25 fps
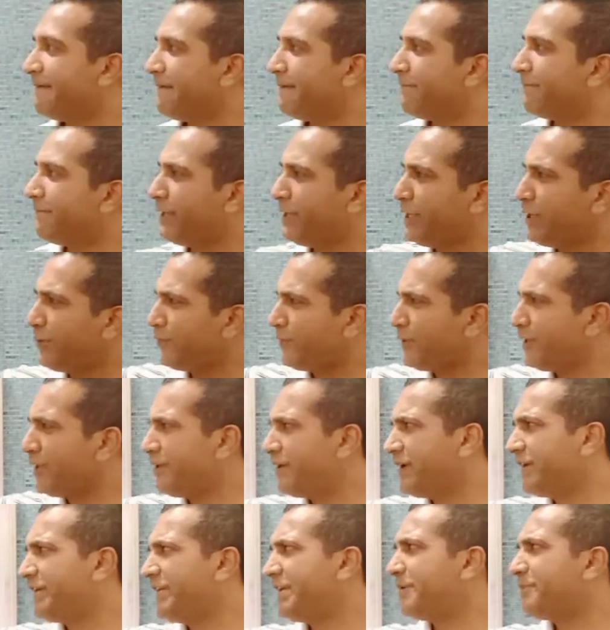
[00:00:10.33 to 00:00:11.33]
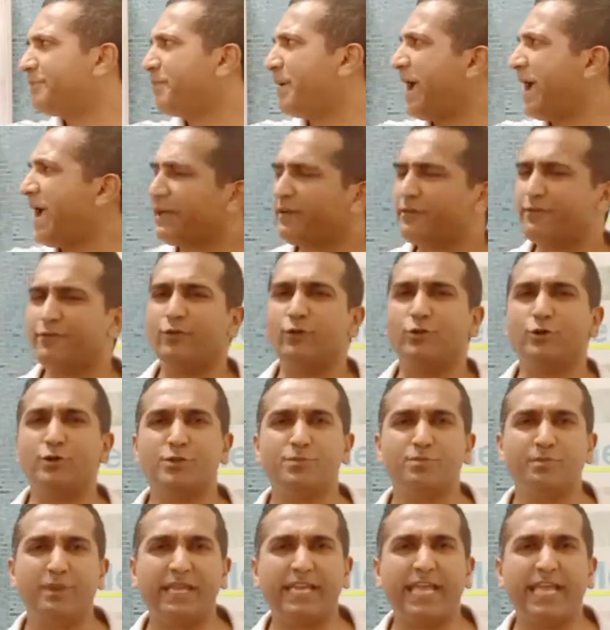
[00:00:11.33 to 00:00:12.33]
Whenever you're eating bad
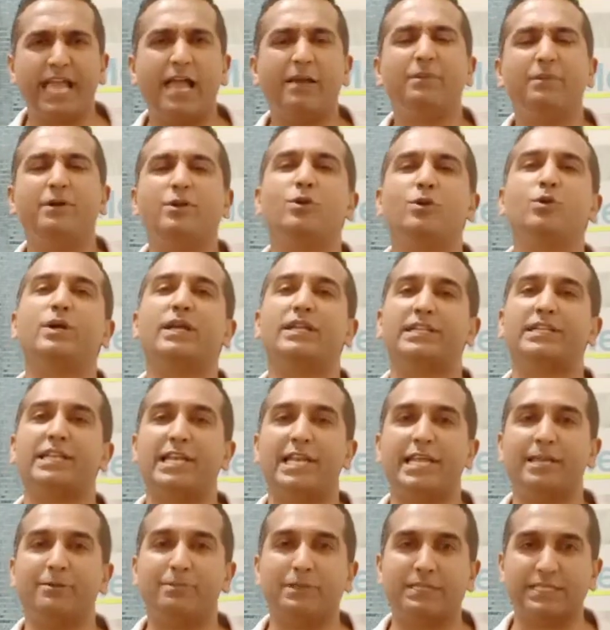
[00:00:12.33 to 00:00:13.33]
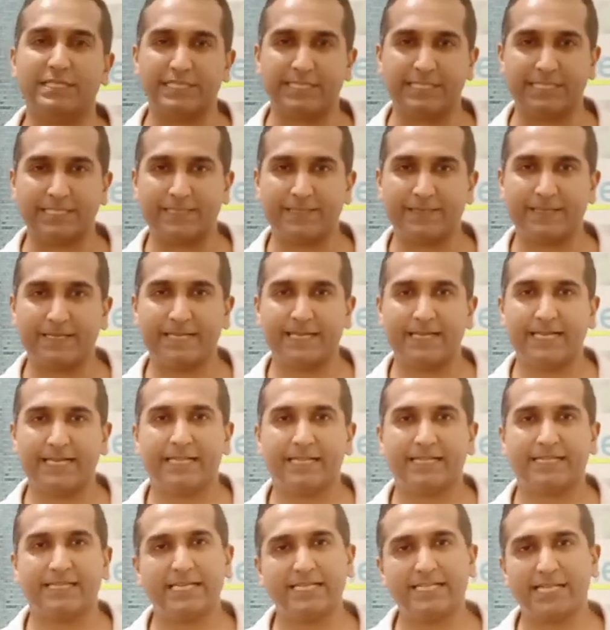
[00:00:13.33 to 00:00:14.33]
foods, make a habit to look at the labels.
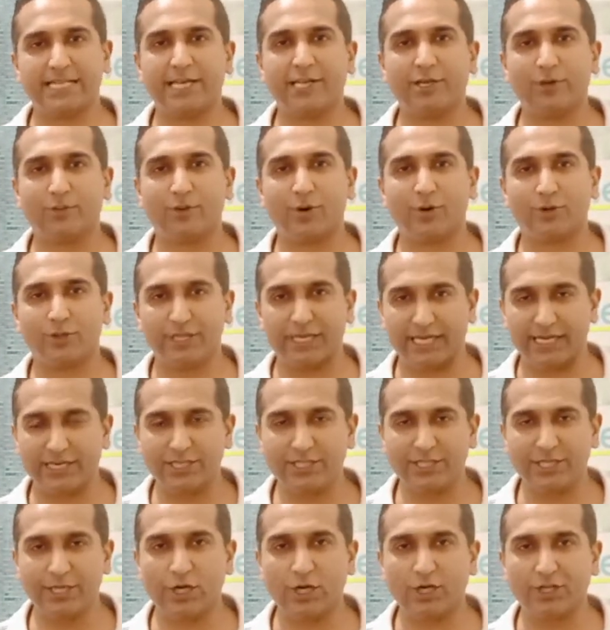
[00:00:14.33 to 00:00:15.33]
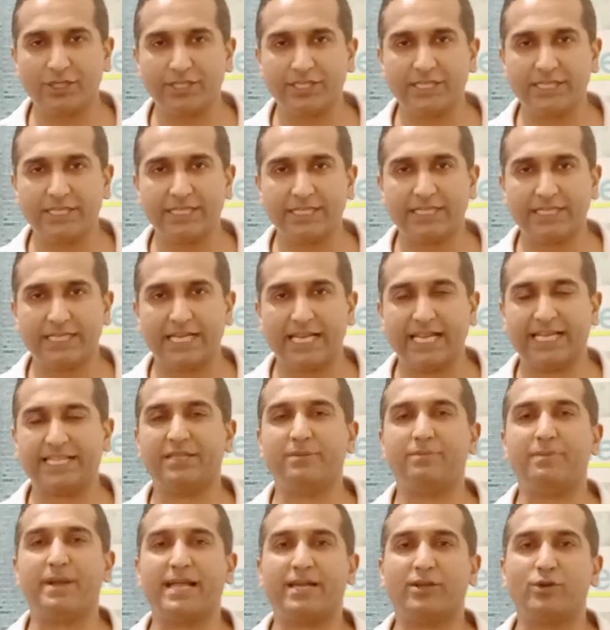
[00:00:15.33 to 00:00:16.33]
They tell you about the energy content and
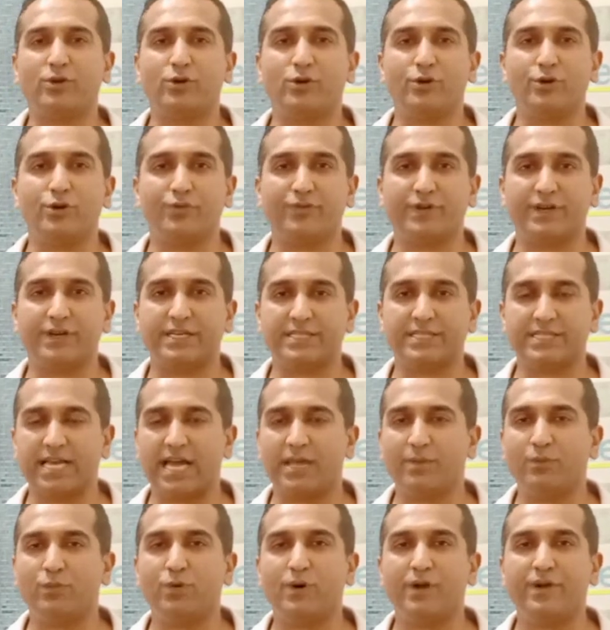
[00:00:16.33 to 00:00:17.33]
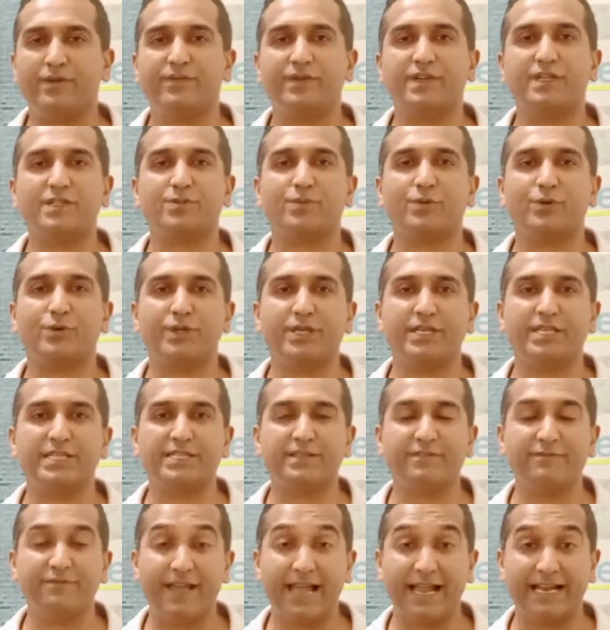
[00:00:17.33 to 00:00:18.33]
the macronutrients, carbohydrates, proteins
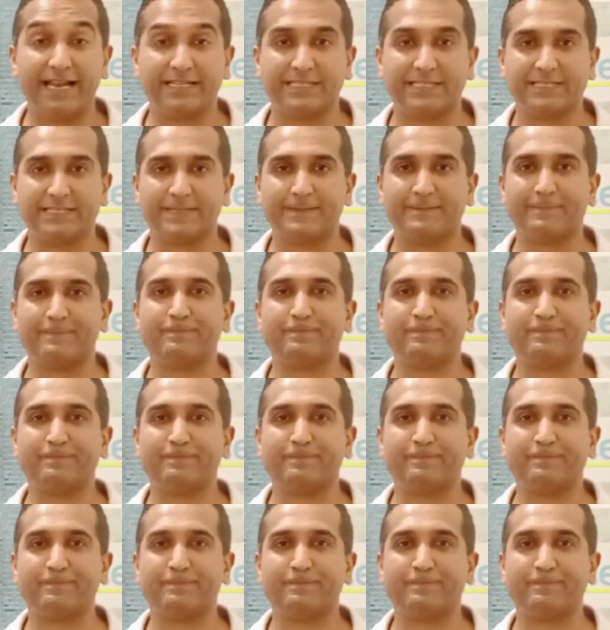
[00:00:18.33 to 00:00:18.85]
and fats.